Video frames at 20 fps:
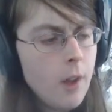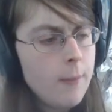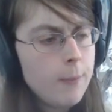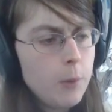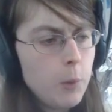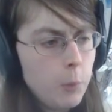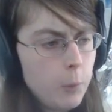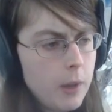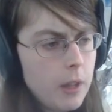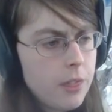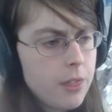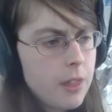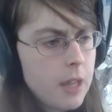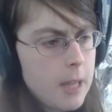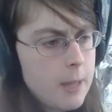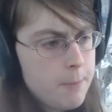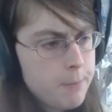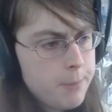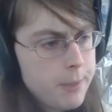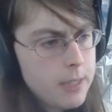with
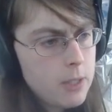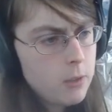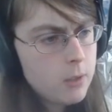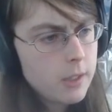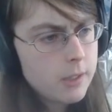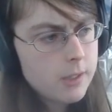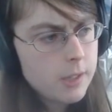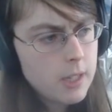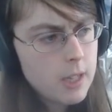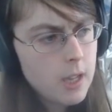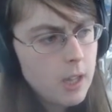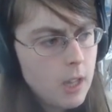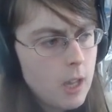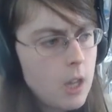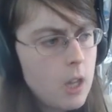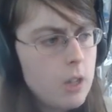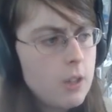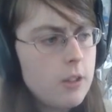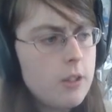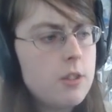impunity,
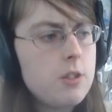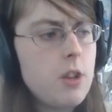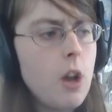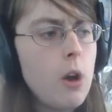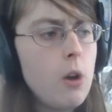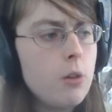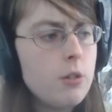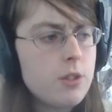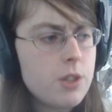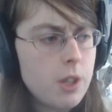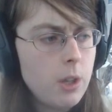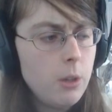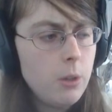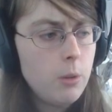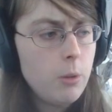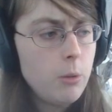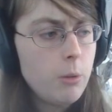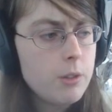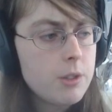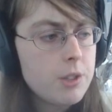so
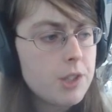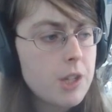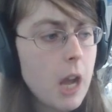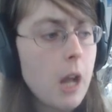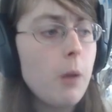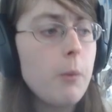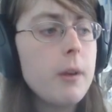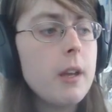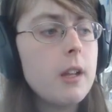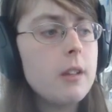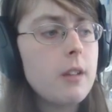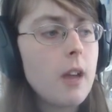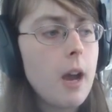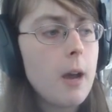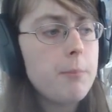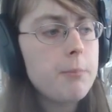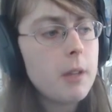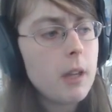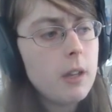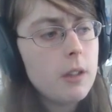too shall we
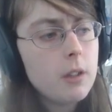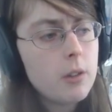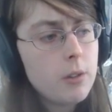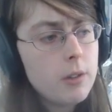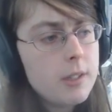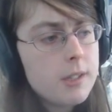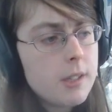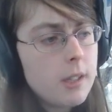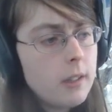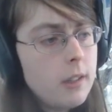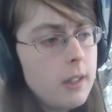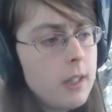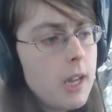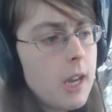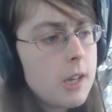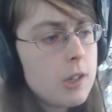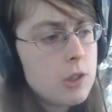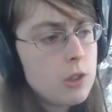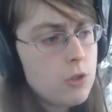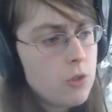adopt increasingly
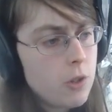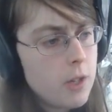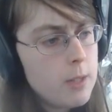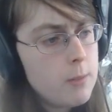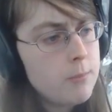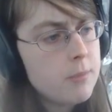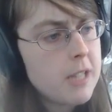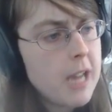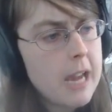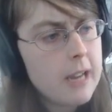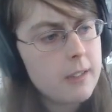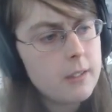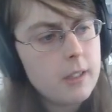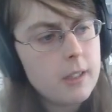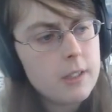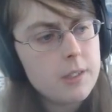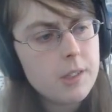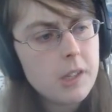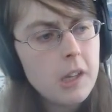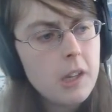extreme
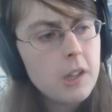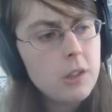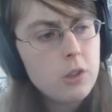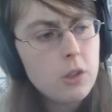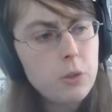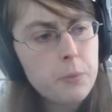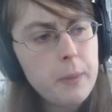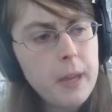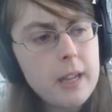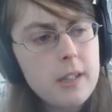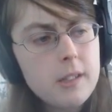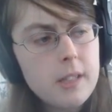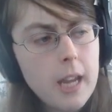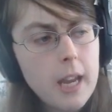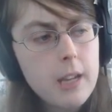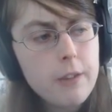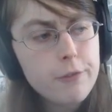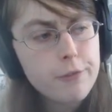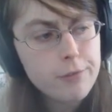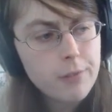tactics to
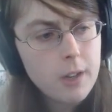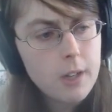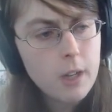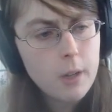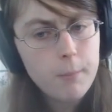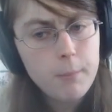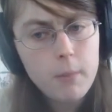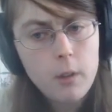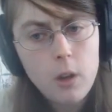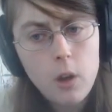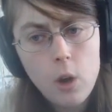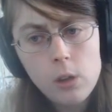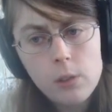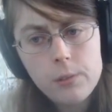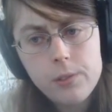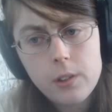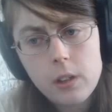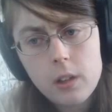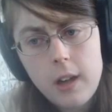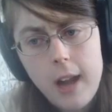maintain freedom
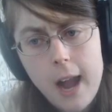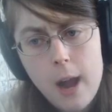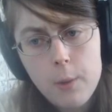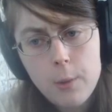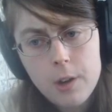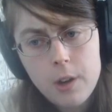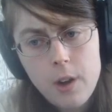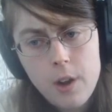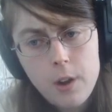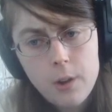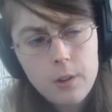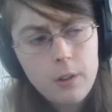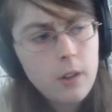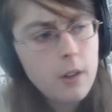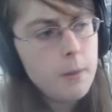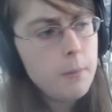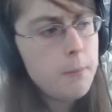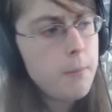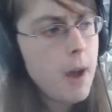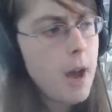over our own
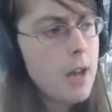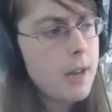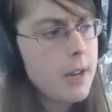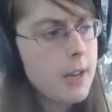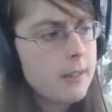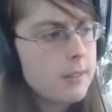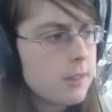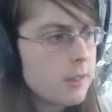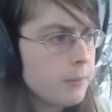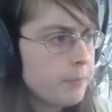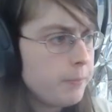bodies.